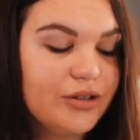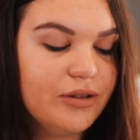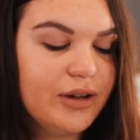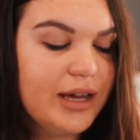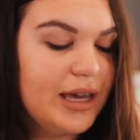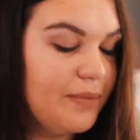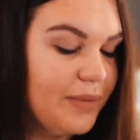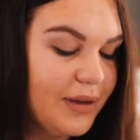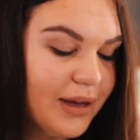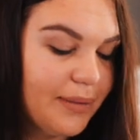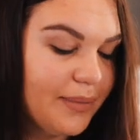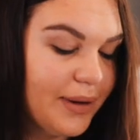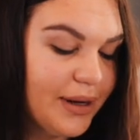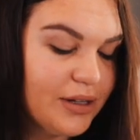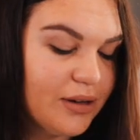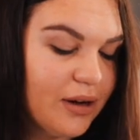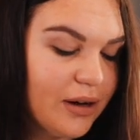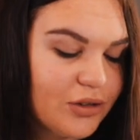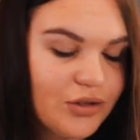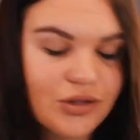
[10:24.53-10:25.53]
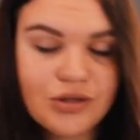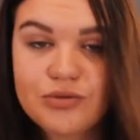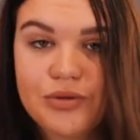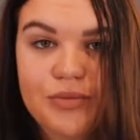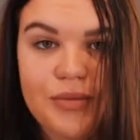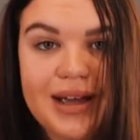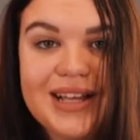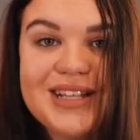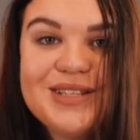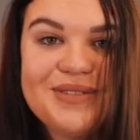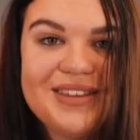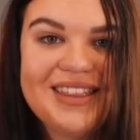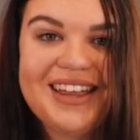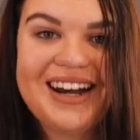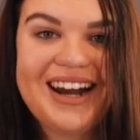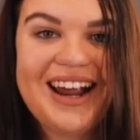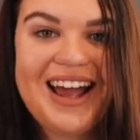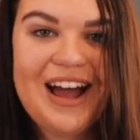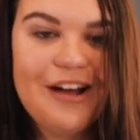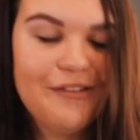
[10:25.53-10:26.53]
so keeping it in my dock just reminds me
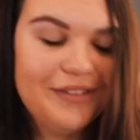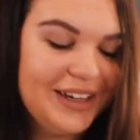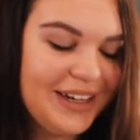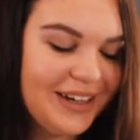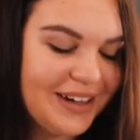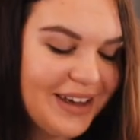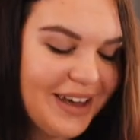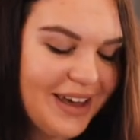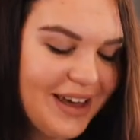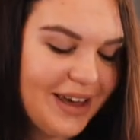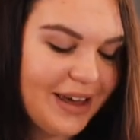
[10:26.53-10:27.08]
that I have it